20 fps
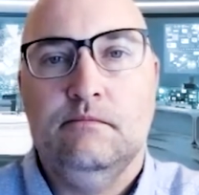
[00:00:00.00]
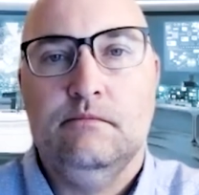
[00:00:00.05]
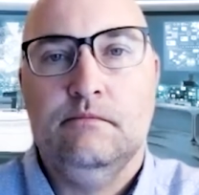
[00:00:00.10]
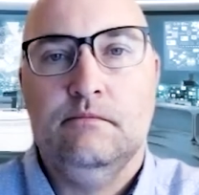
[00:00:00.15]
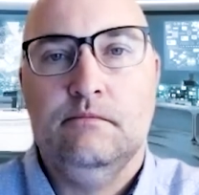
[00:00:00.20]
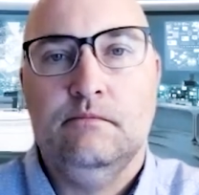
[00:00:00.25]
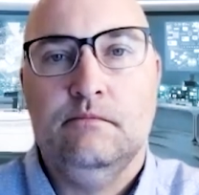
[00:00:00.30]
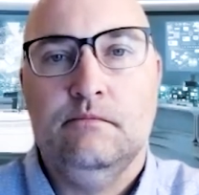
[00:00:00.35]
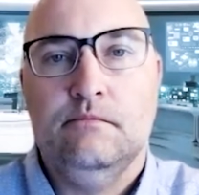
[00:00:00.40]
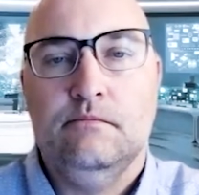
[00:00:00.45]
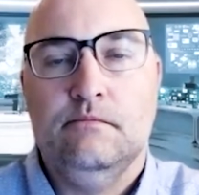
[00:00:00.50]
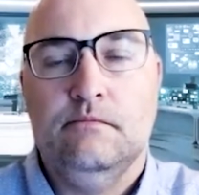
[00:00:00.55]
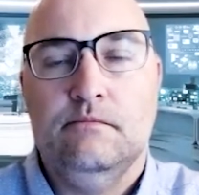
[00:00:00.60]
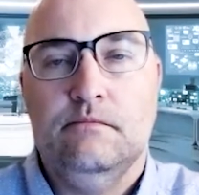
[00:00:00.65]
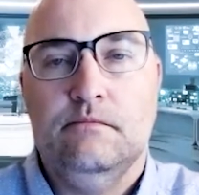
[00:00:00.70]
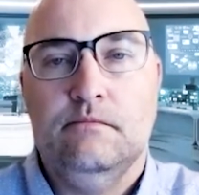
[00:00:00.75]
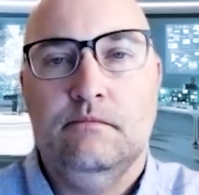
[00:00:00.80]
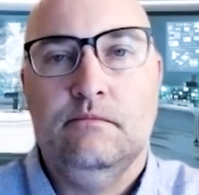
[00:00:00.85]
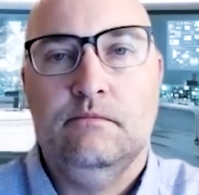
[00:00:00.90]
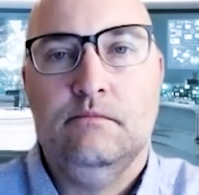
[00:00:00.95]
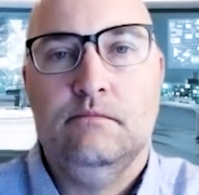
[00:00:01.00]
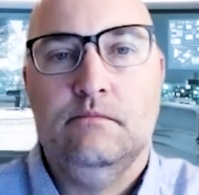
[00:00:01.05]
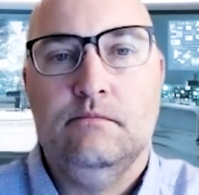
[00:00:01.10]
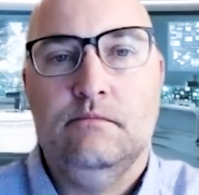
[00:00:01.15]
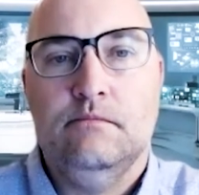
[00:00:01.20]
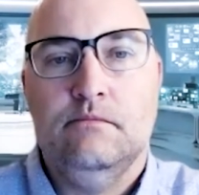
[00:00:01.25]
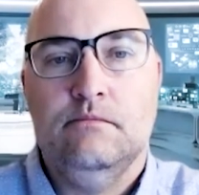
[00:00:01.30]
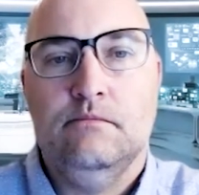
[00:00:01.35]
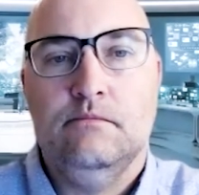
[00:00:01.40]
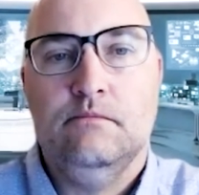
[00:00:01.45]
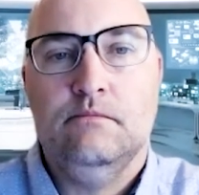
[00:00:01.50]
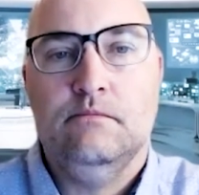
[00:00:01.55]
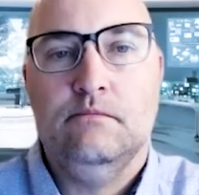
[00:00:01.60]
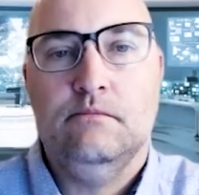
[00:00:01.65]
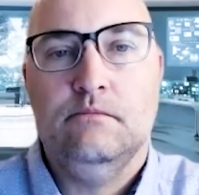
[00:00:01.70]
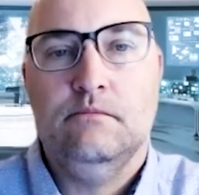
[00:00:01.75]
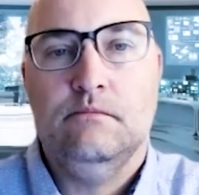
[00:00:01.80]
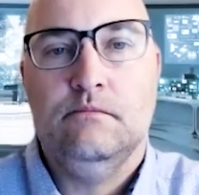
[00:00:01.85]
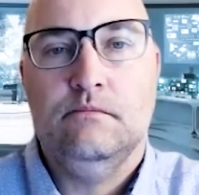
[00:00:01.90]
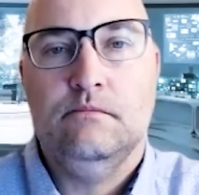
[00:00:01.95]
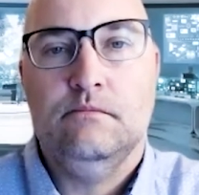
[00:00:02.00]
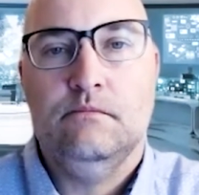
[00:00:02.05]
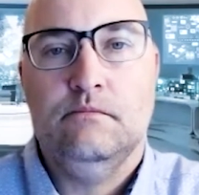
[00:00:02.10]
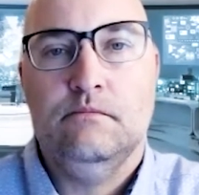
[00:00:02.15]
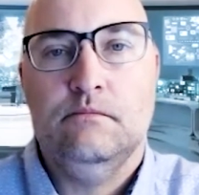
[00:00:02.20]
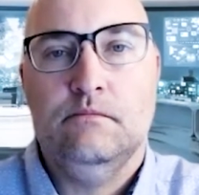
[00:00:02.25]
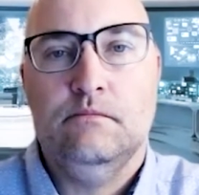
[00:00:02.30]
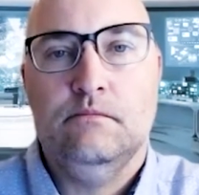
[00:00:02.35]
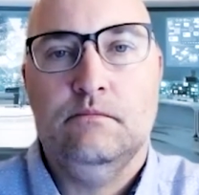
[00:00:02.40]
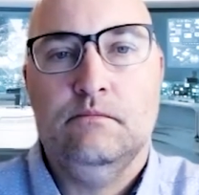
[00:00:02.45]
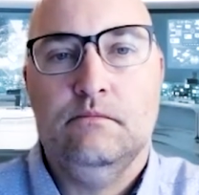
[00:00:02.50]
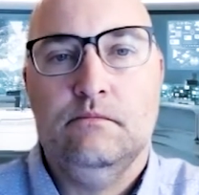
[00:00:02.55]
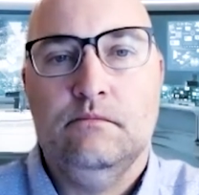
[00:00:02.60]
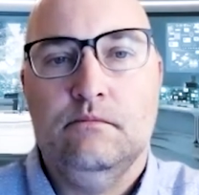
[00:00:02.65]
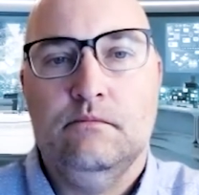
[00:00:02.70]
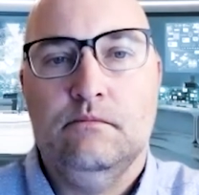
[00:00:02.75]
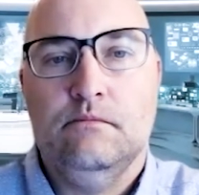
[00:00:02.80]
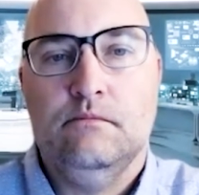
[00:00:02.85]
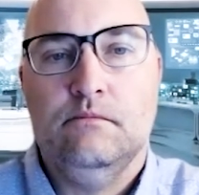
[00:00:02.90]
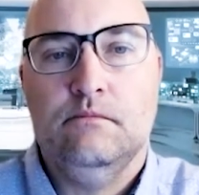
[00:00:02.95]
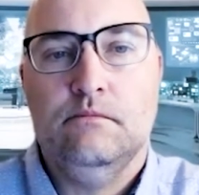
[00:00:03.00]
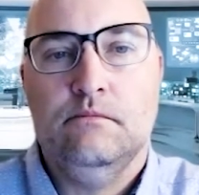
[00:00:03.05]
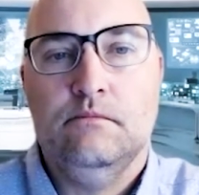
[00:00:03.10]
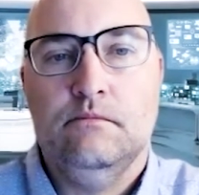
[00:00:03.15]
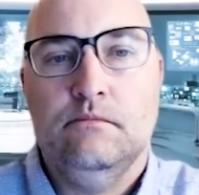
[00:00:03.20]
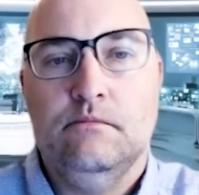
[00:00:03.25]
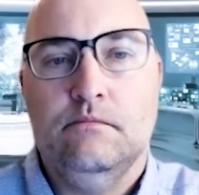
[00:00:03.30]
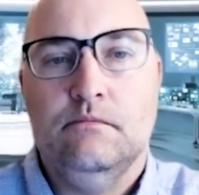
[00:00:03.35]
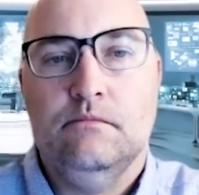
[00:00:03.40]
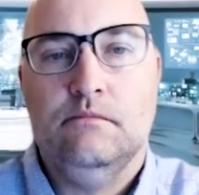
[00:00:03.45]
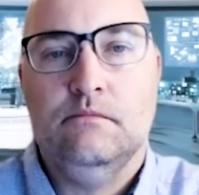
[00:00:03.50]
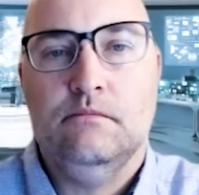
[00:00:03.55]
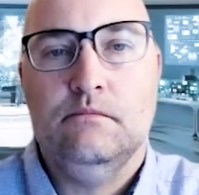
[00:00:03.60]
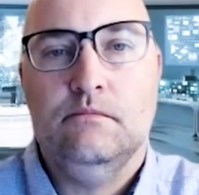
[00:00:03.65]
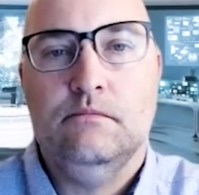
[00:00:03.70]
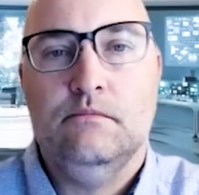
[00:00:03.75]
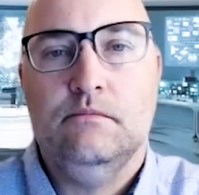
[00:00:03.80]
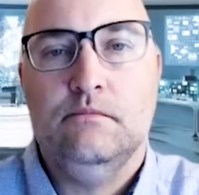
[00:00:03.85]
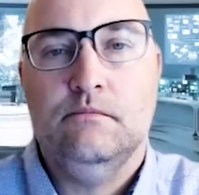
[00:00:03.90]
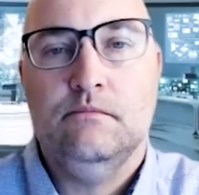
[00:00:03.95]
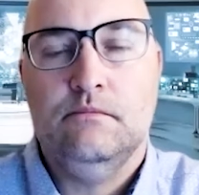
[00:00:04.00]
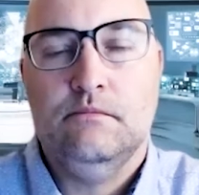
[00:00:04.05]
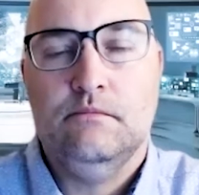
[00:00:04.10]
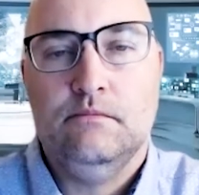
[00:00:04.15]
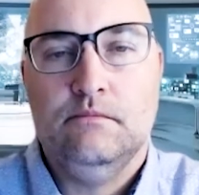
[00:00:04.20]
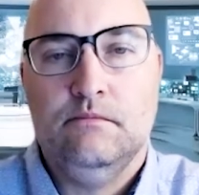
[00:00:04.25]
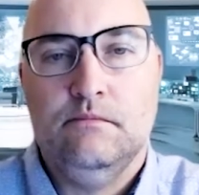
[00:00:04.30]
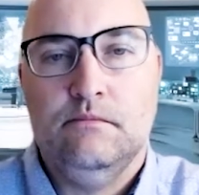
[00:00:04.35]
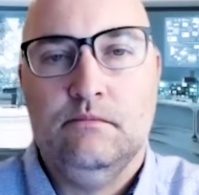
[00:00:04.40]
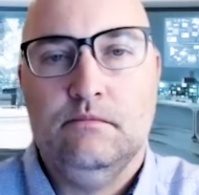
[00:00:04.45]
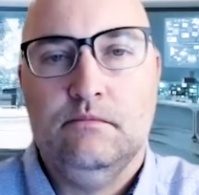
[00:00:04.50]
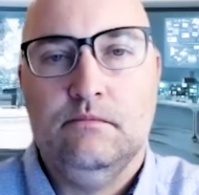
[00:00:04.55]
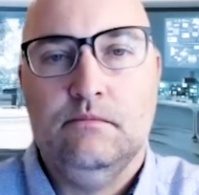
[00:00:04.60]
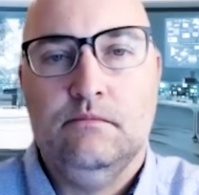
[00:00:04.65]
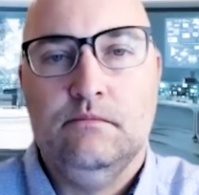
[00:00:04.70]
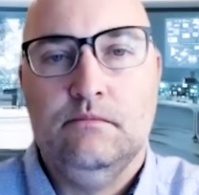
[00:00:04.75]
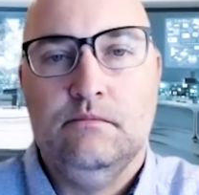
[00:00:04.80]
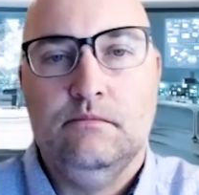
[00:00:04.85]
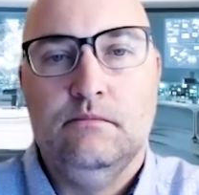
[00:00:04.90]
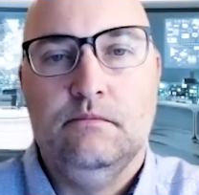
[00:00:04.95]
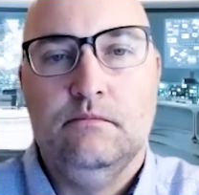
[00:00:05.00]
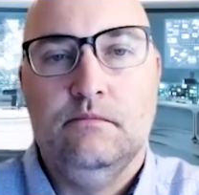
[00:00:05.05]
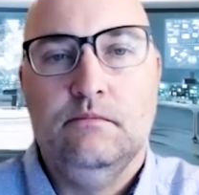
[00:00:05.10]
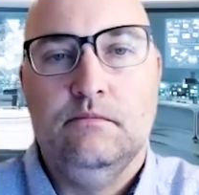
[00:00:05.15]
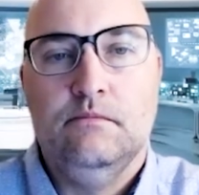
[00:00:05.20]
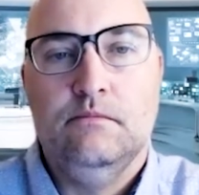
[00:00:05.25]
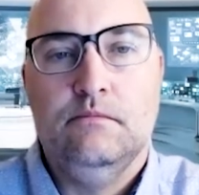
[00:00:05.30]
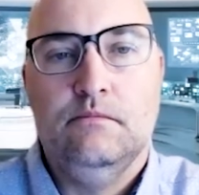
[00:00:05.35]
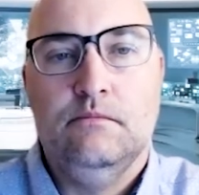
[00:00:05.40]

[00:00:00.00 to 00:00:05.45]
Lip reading: (silent)